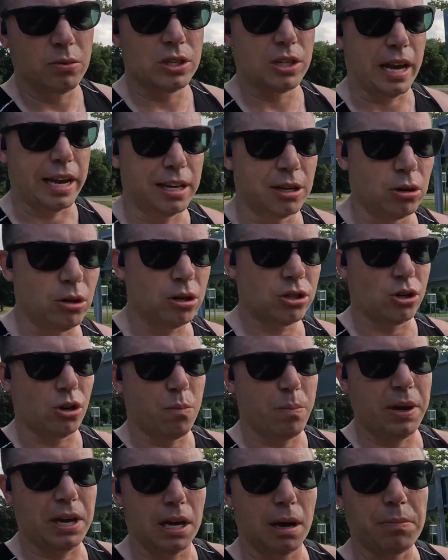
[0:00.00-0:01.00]
was I could
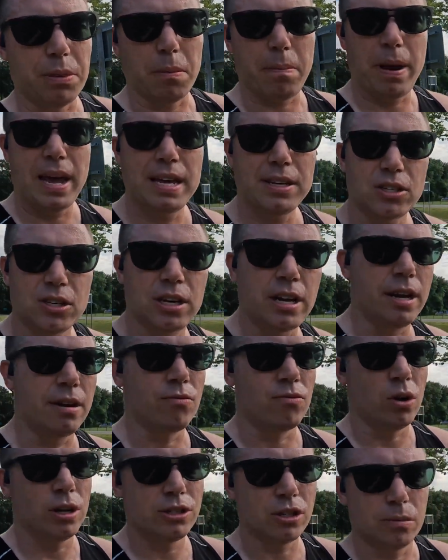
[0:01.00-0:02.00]
also pick up the pace in it
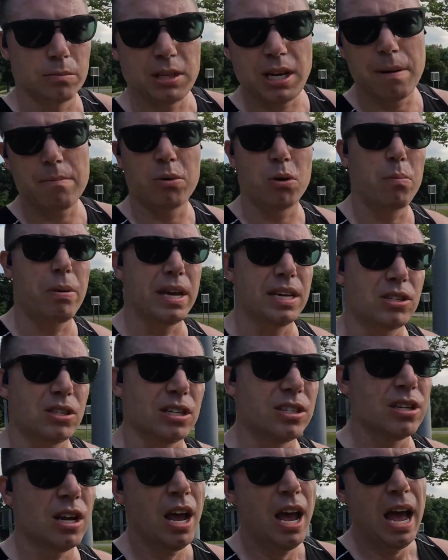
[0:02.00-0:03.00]
and run some tempo
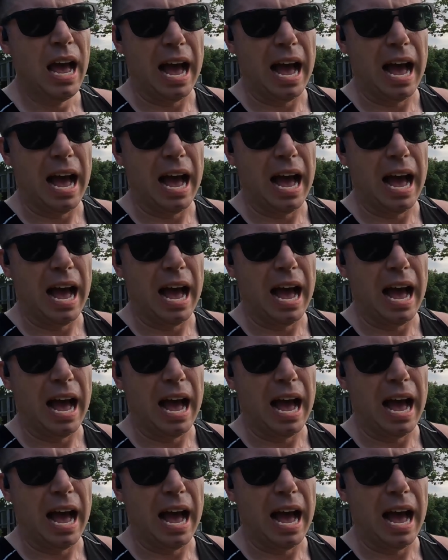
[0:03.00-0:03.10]
paces.